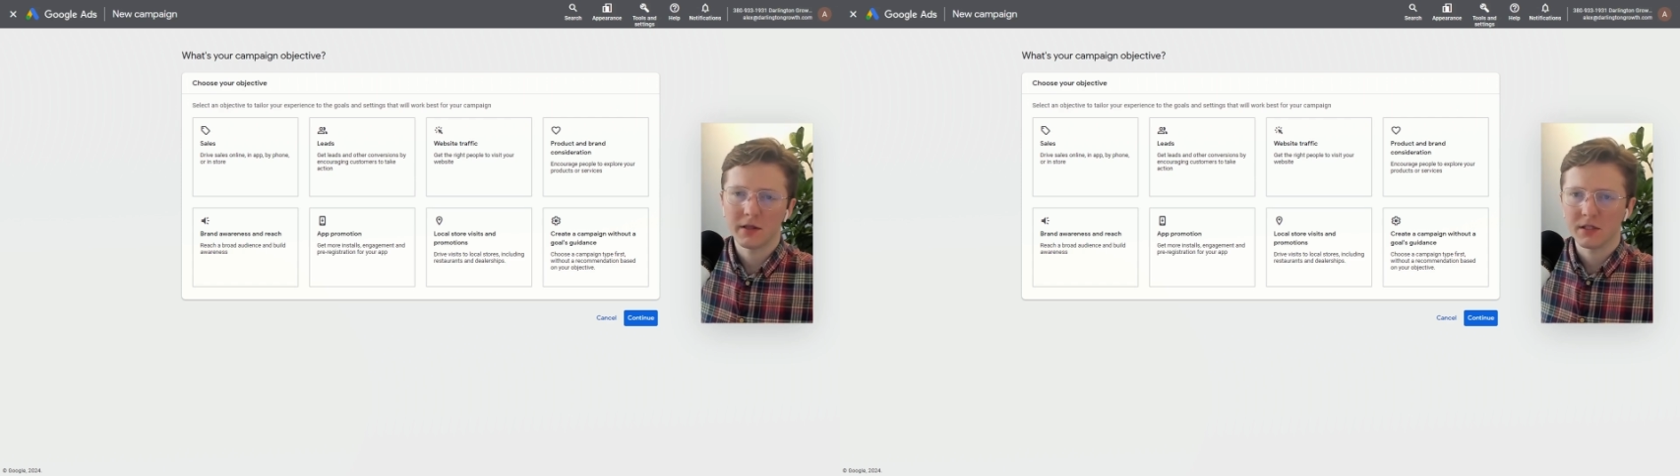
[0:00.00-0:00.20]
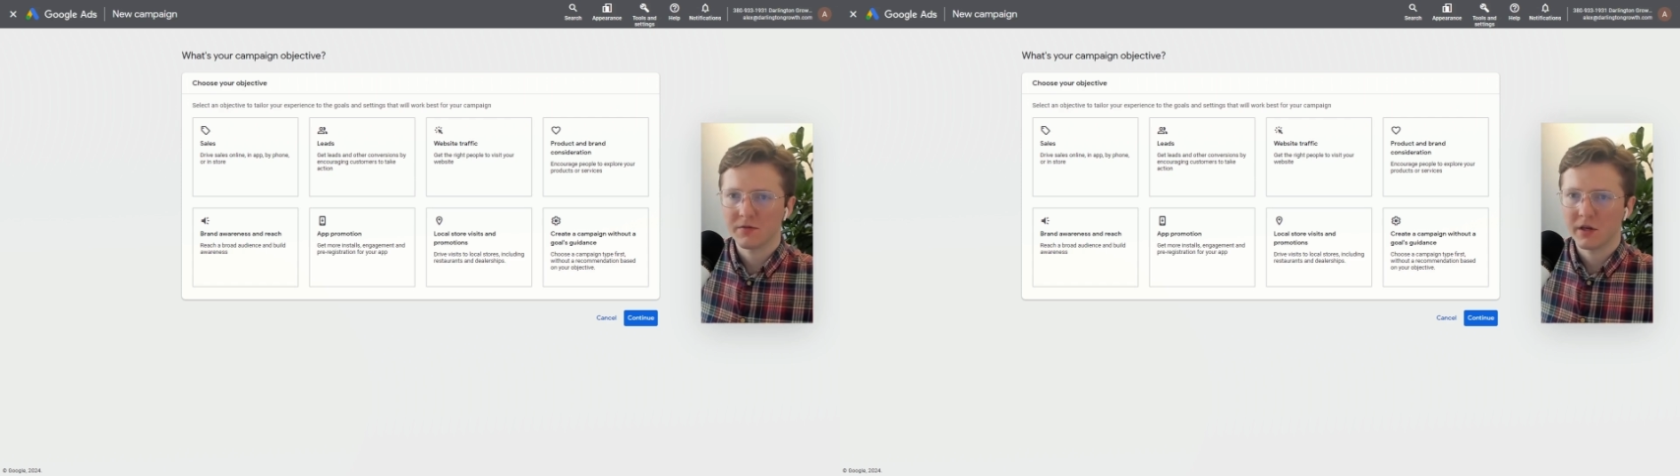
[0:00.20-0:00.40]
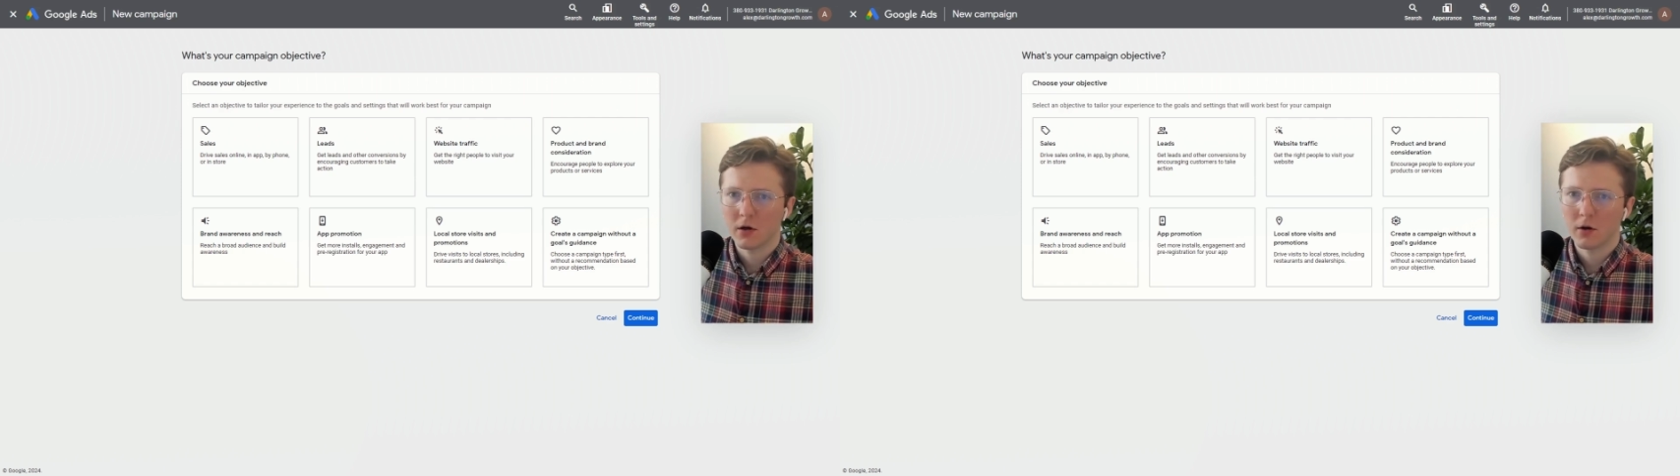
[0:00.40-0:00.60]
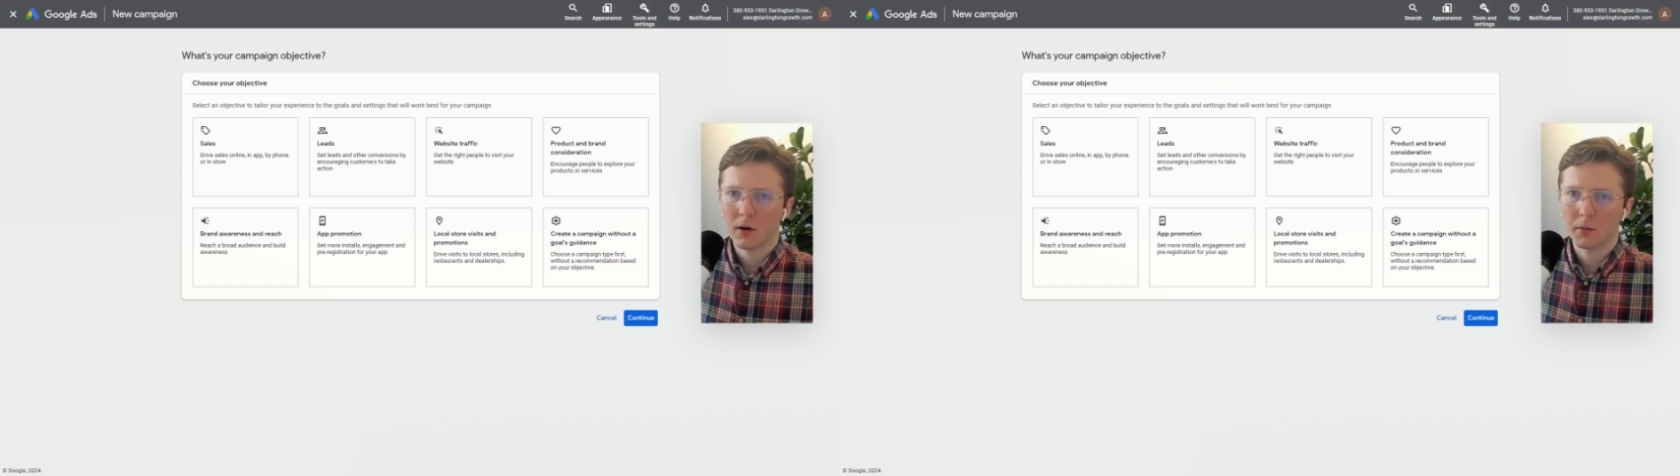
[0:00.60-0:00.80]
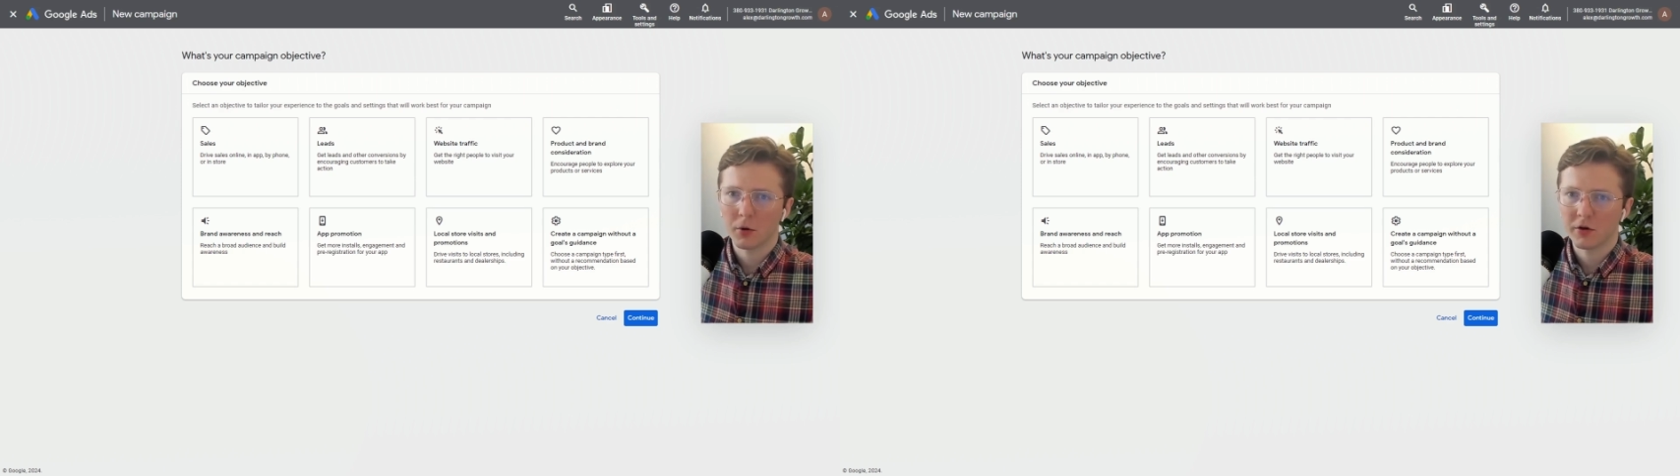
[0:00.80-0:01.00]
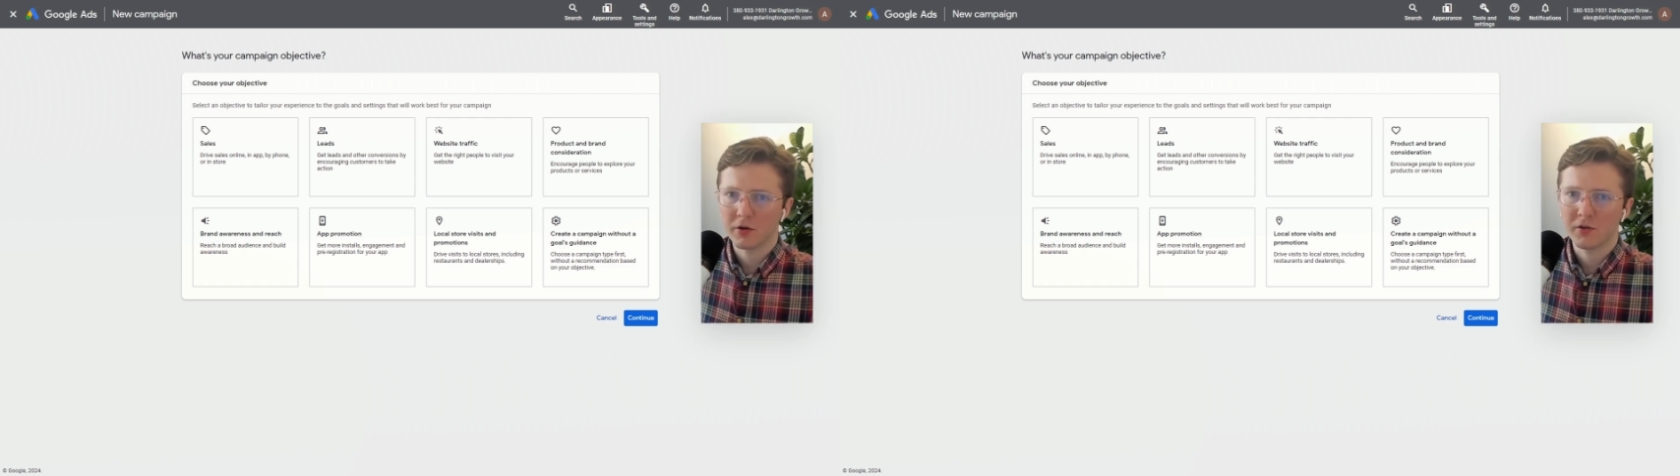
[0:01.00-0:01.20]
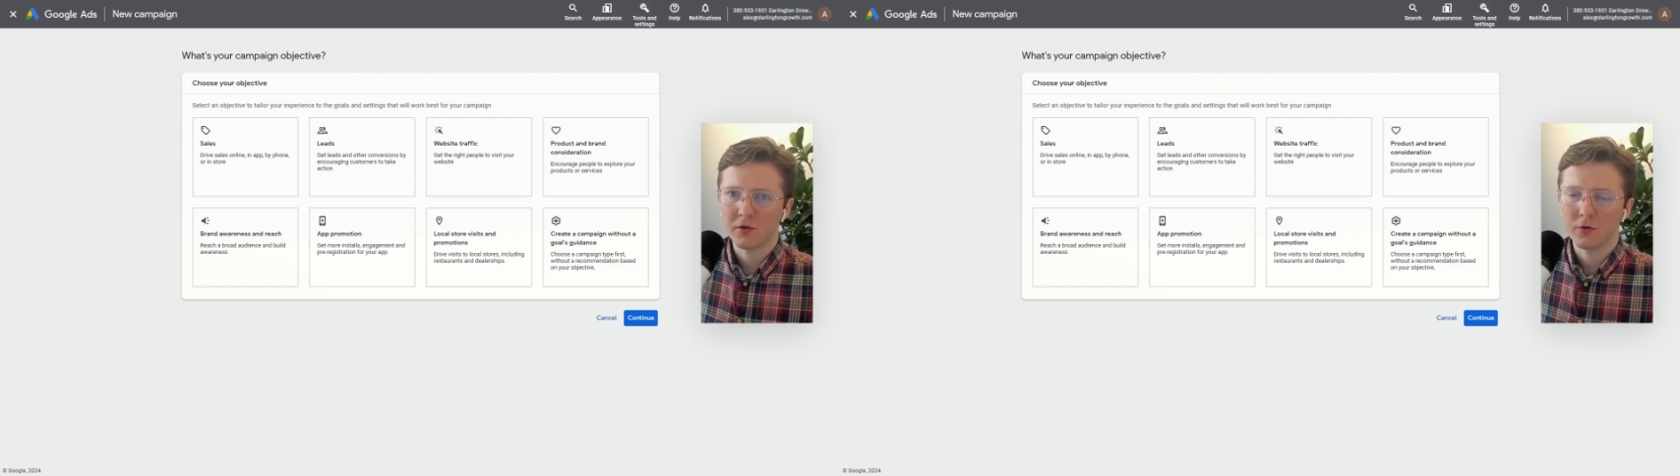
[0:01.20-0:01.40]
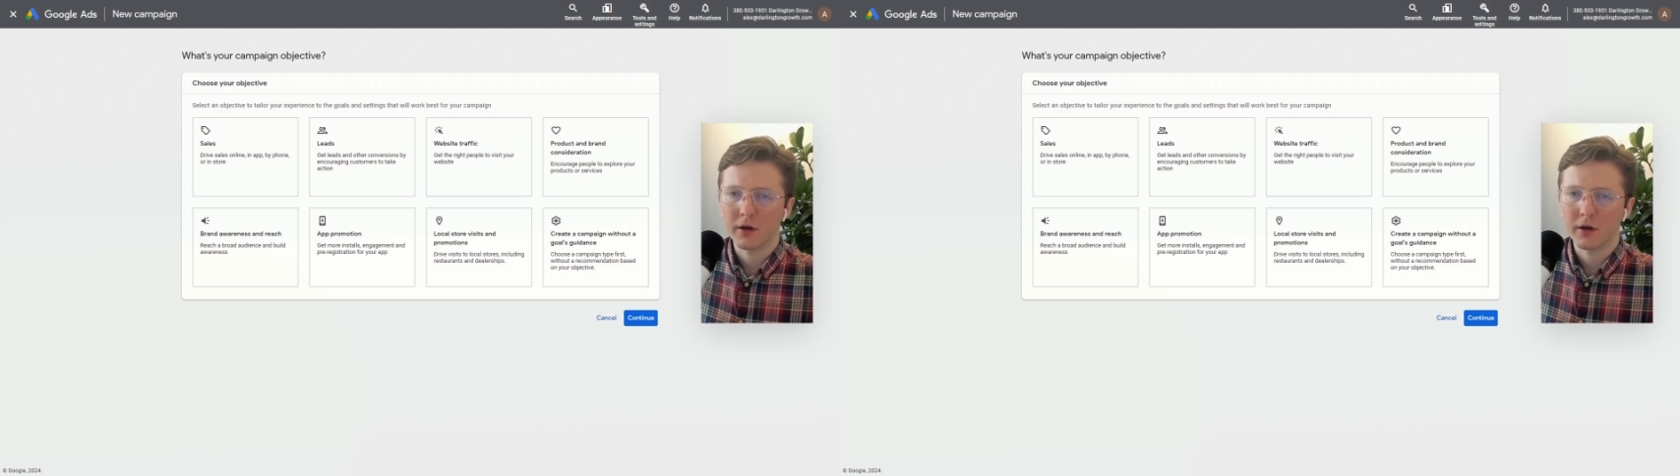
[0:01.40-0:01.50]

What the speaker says: In this video, I'm going to do